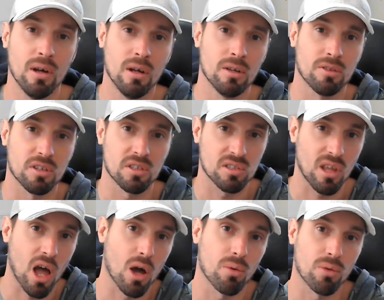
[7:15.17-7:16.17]
the
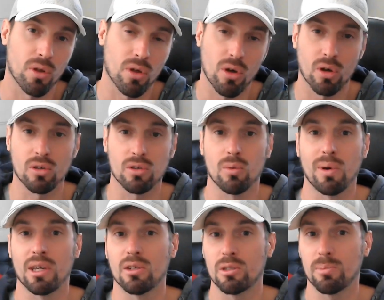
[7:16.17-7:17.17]
style, the hook, the way
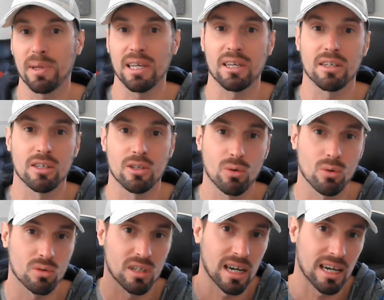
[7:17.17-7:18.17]
you speak, your
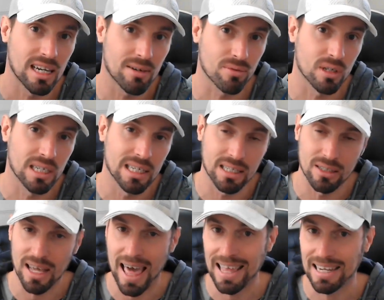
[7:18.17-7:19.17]
delivery, your
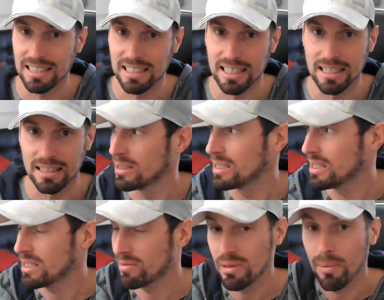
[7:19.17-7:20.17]
editing,
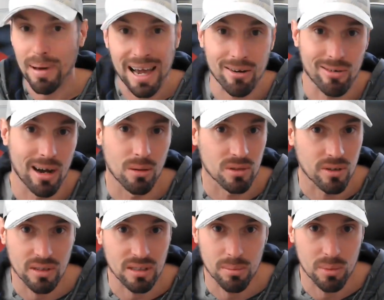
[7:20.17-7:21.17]
even the background,
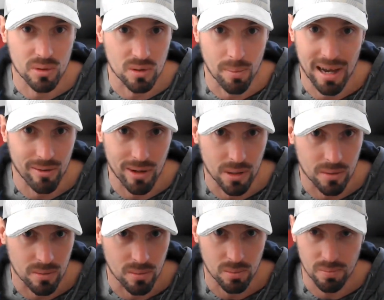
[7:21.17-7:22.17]
something as simple as the background,
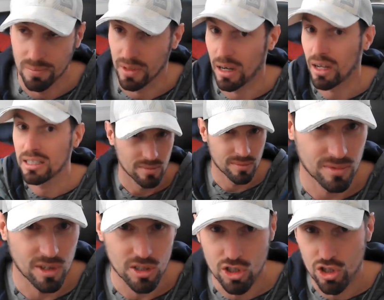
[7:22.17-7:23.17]
the lighting.
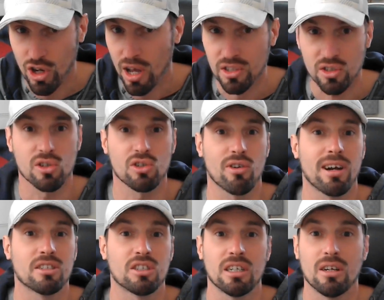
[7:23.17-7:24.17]
Adjust your
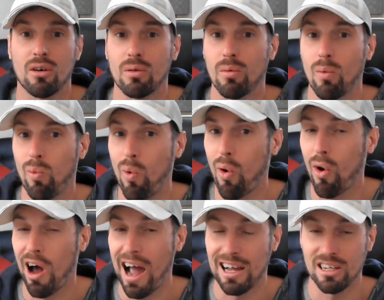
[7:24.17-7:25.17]
strategy on
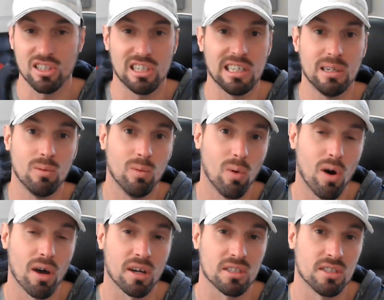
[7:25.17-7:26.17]
what actually
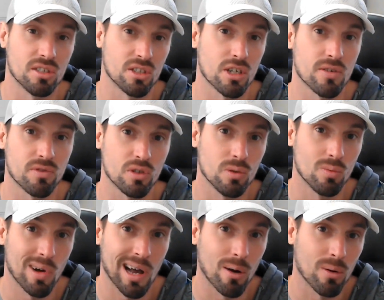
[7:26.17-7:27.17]
works and serves you
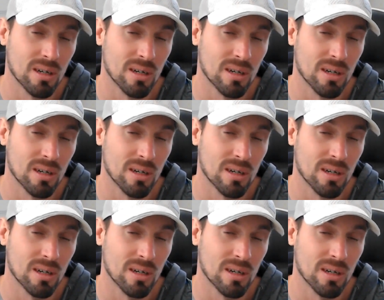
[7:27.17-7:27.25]
well.